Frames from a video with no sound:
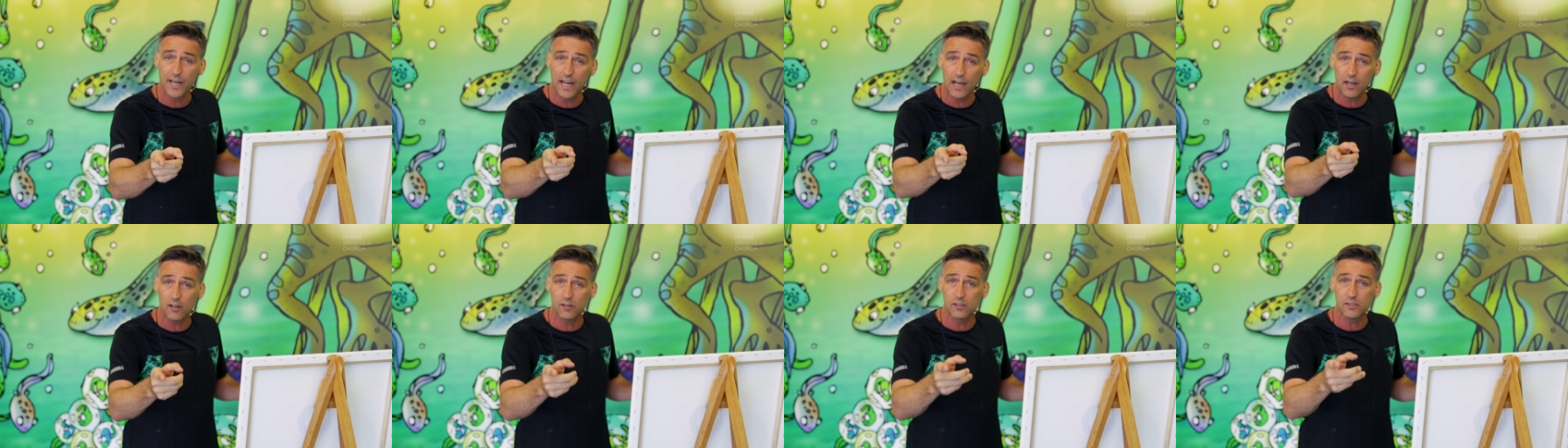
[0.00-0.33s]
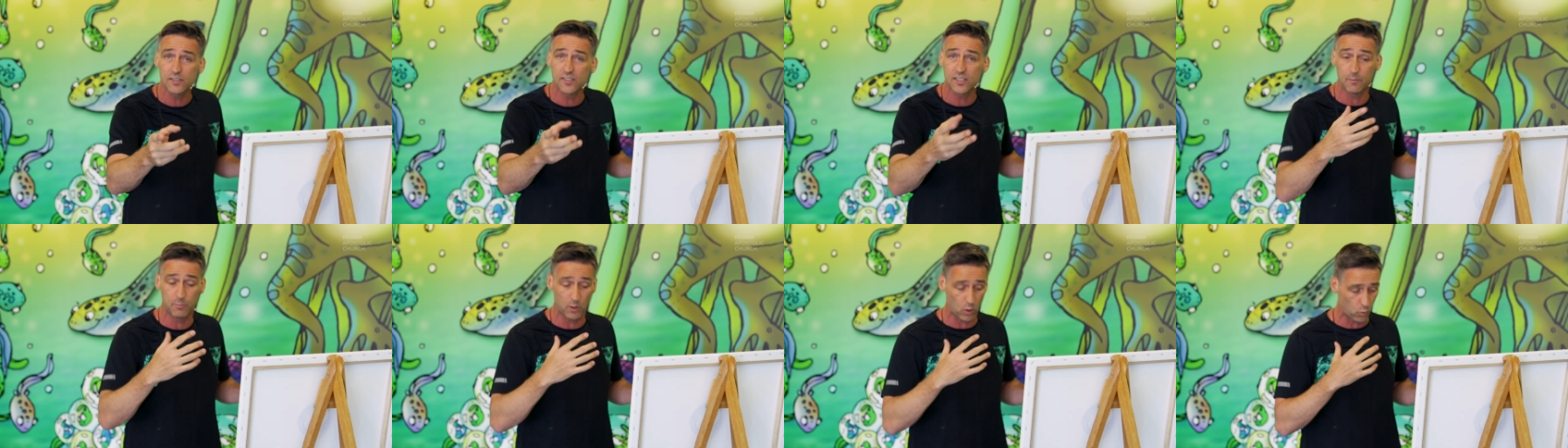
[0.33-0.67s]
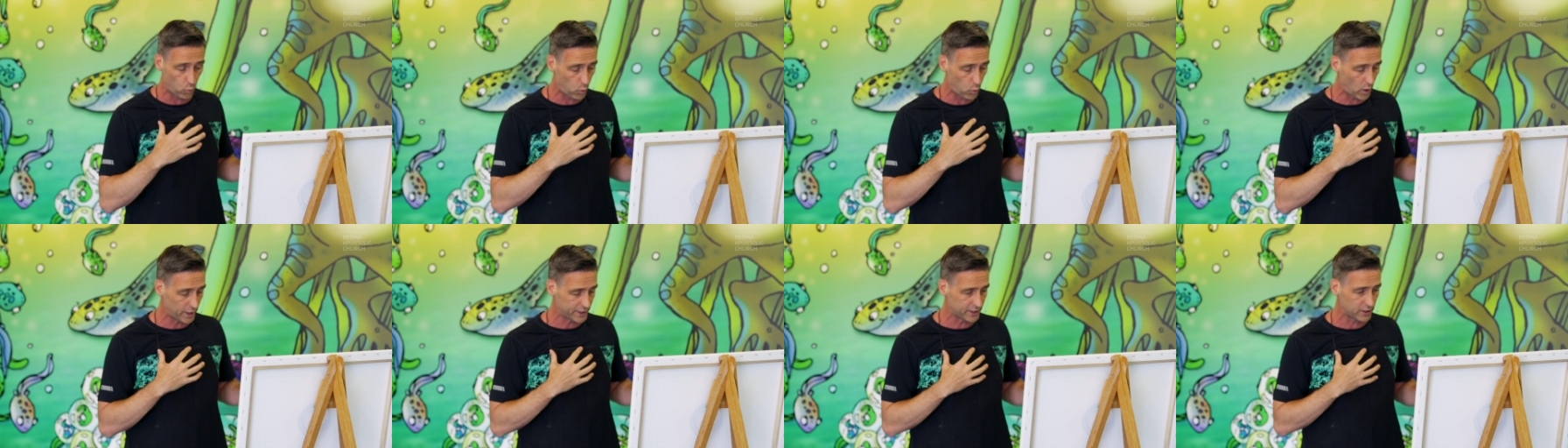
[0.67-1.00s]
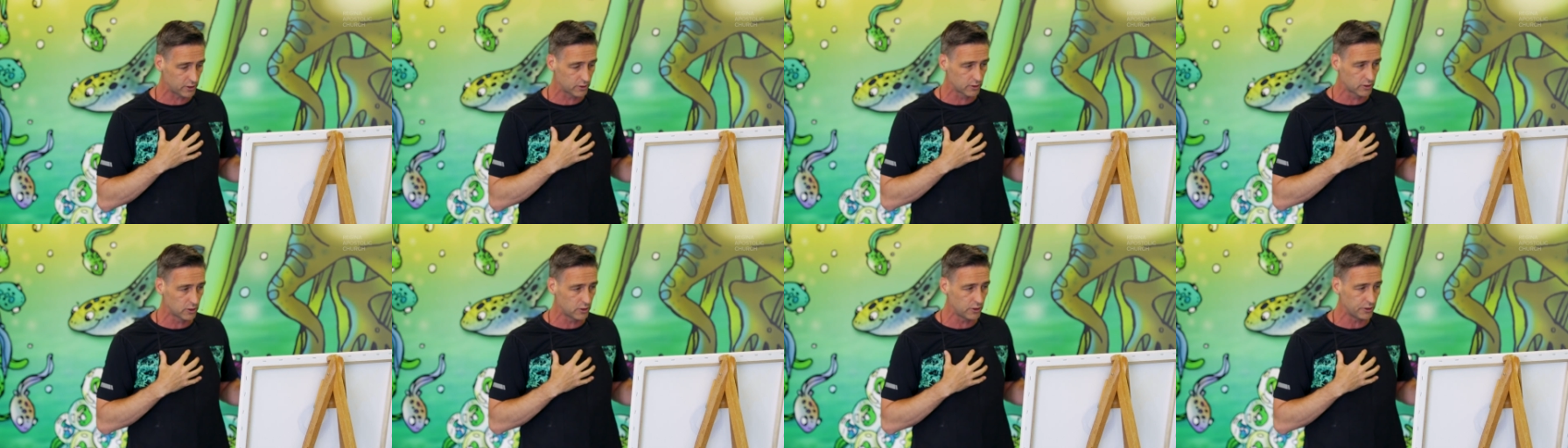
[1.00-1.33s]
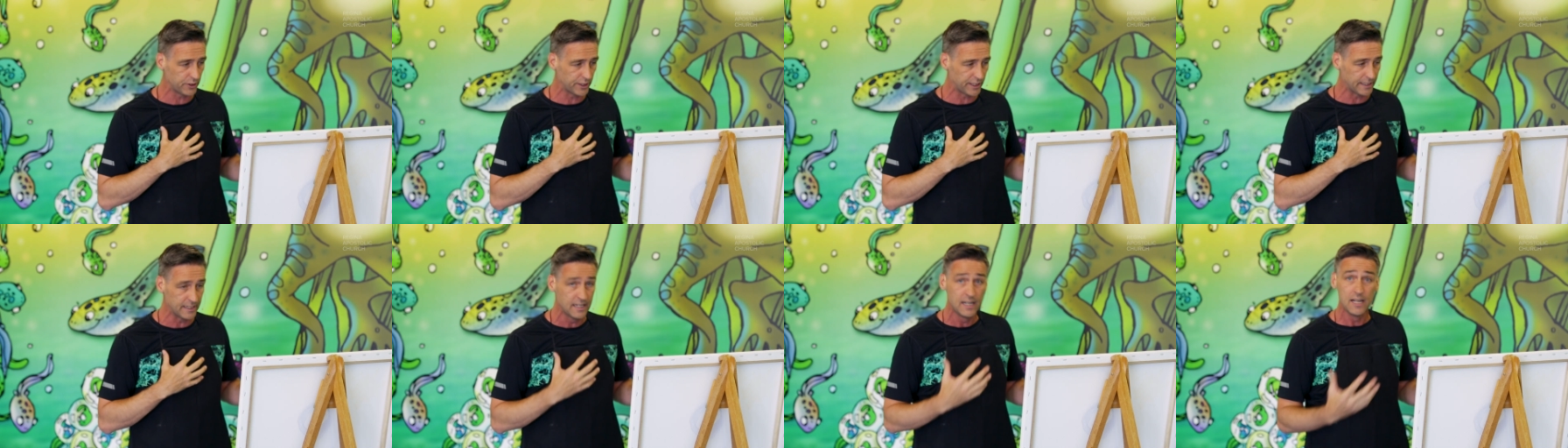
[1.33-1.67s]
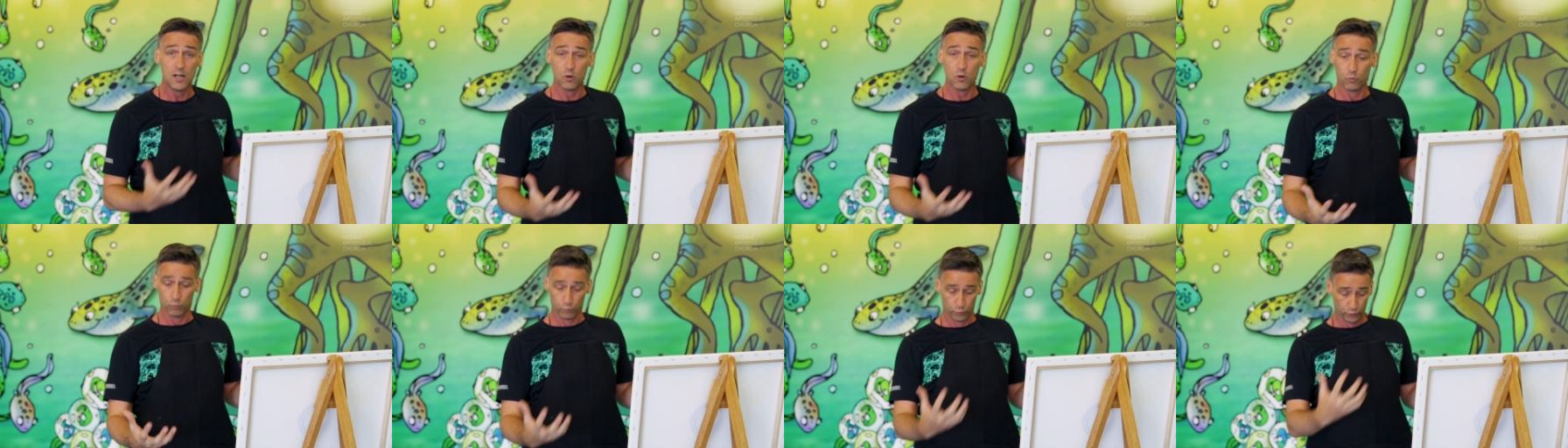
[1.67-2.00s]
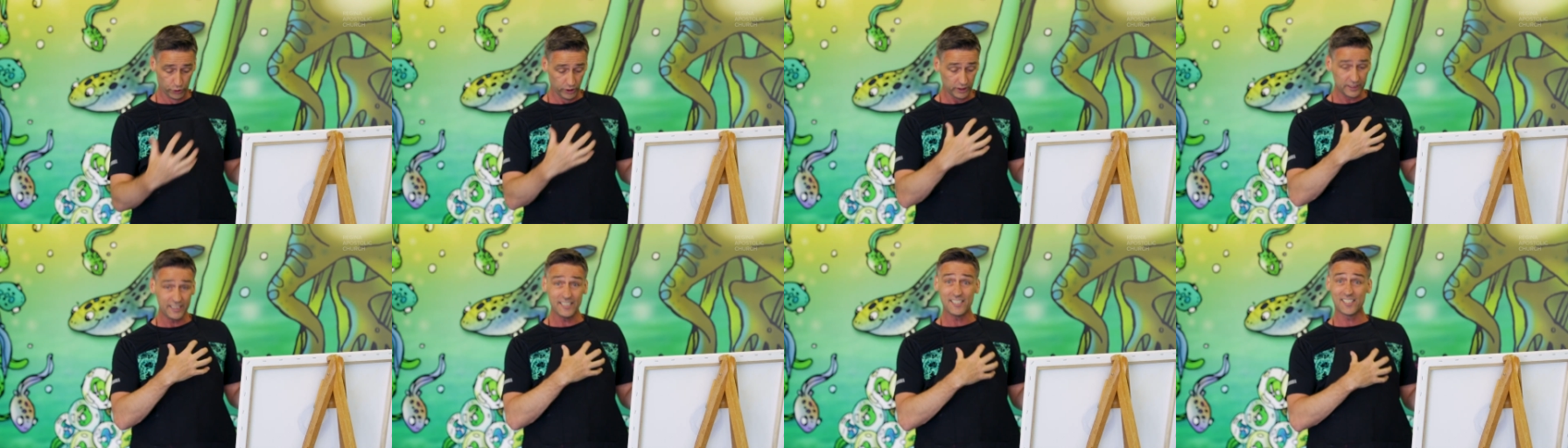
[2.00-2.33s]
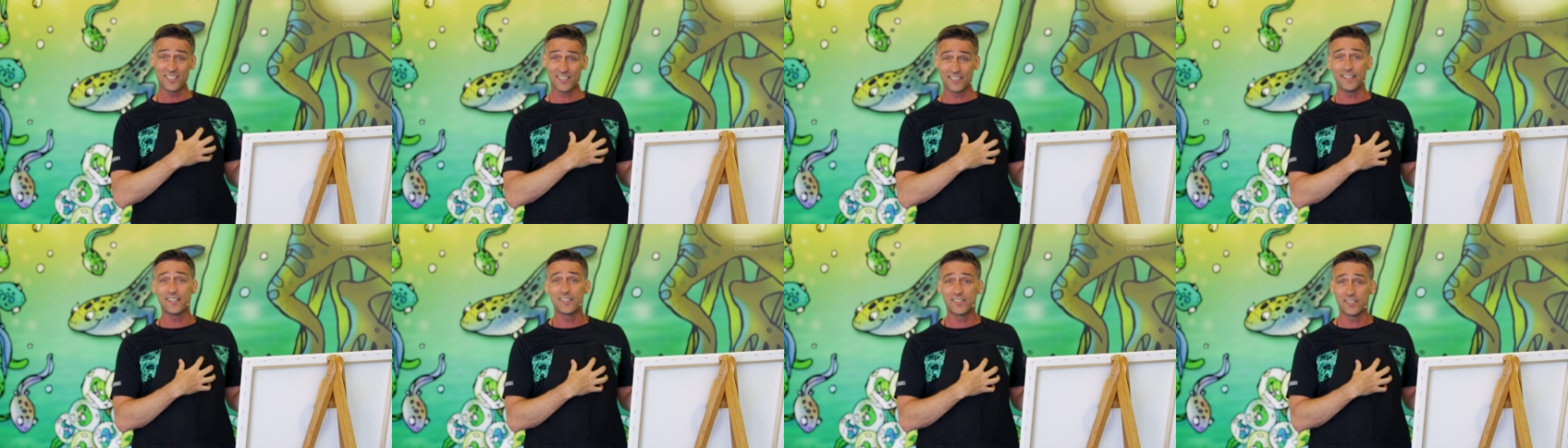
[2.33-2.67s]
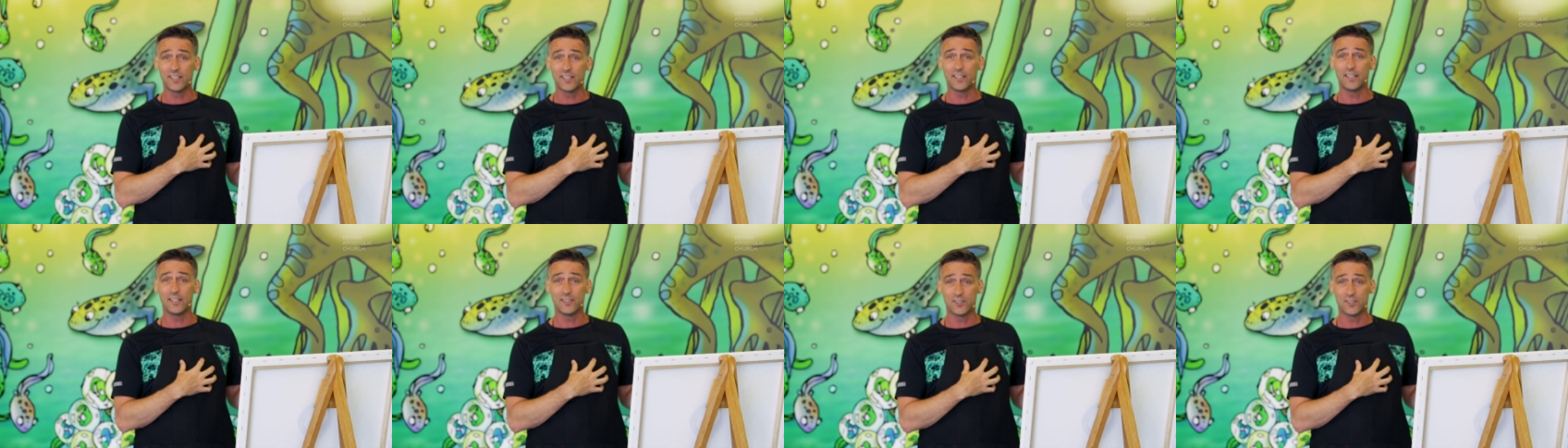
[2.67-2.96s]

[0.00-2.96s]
else about what you're learning really sinks it